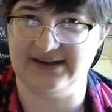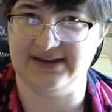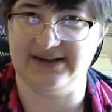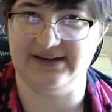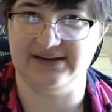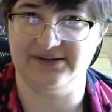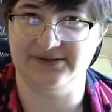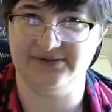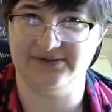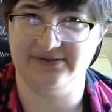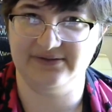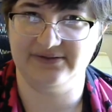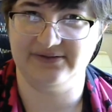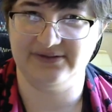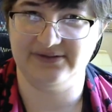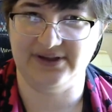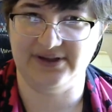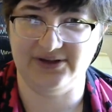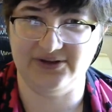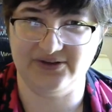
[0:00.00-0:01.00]
I don't
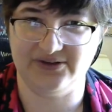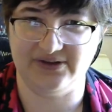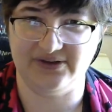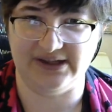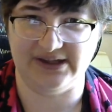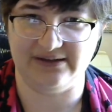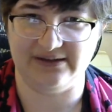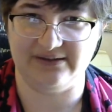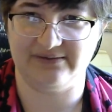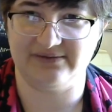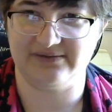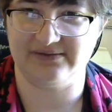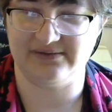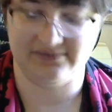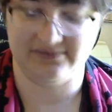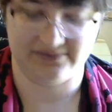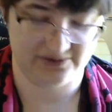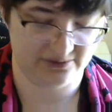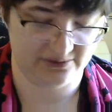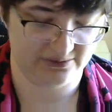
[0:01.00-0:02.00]
usually
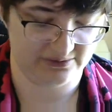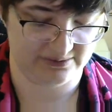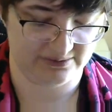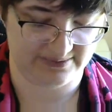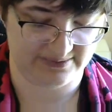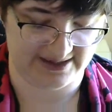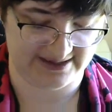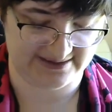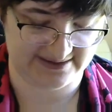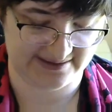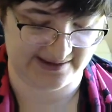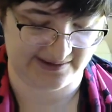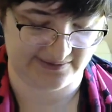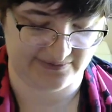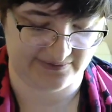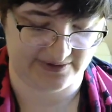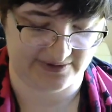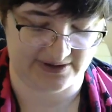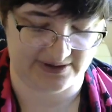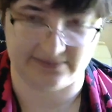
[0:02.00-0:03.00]
Google myself
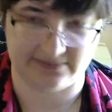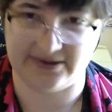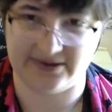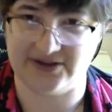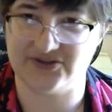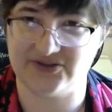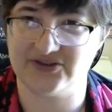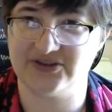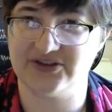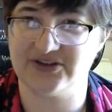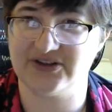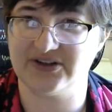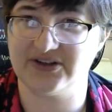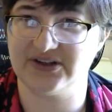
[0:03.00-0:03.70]
very much.